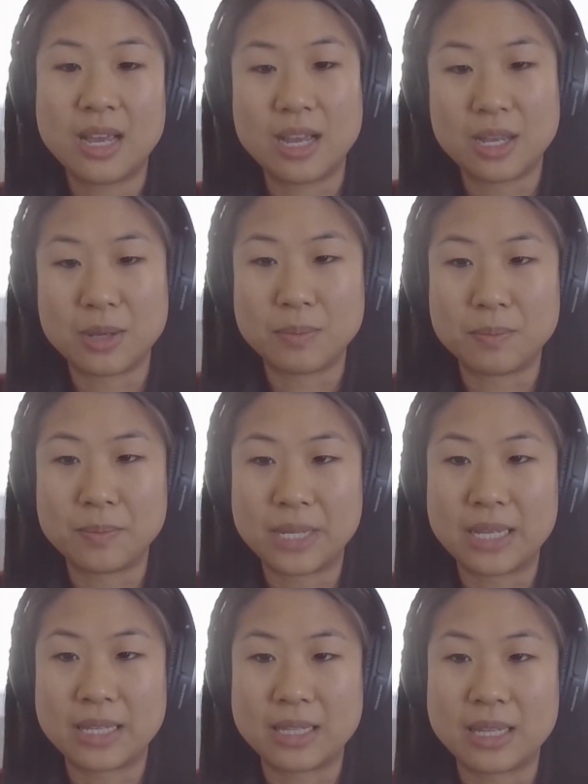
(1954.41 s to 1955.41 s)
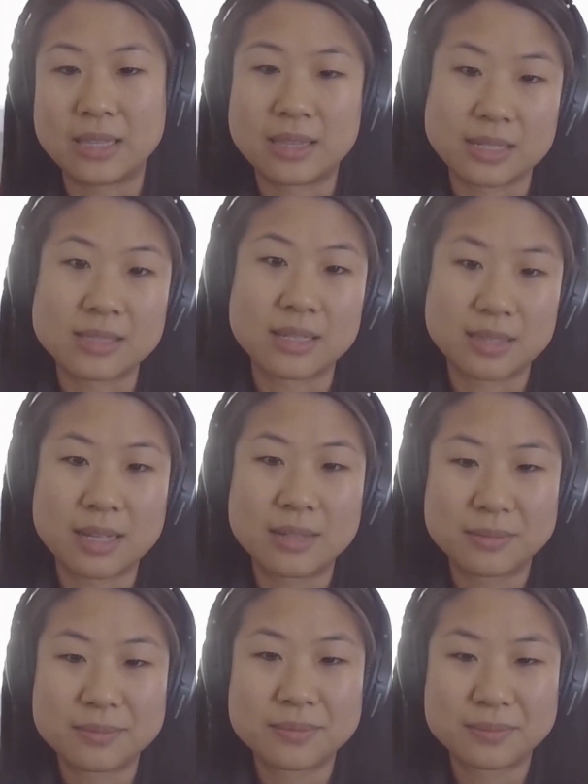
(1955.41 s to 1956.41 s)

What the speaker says: and things like that.